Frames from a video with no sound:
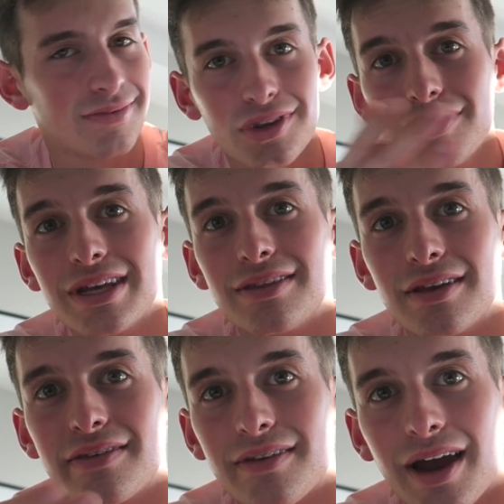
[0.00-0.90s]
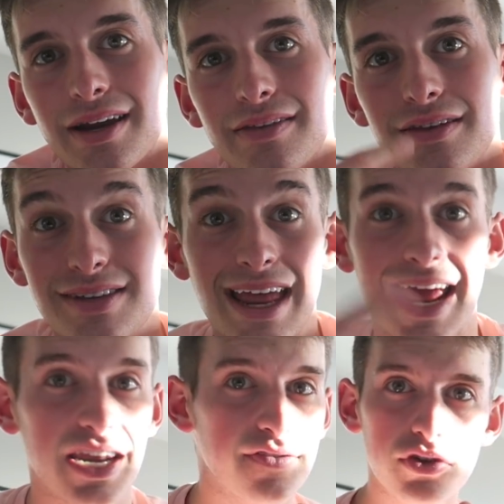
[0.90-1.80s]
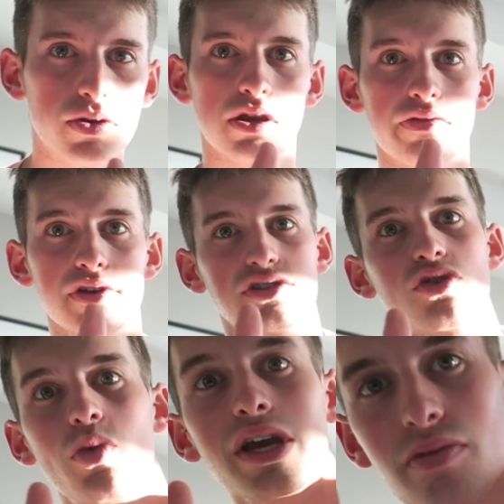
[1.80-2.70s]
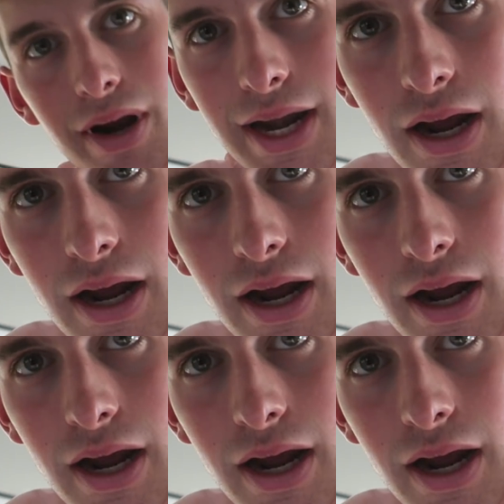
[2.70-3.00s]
you need these. I need these. Can any of you hear this squeak right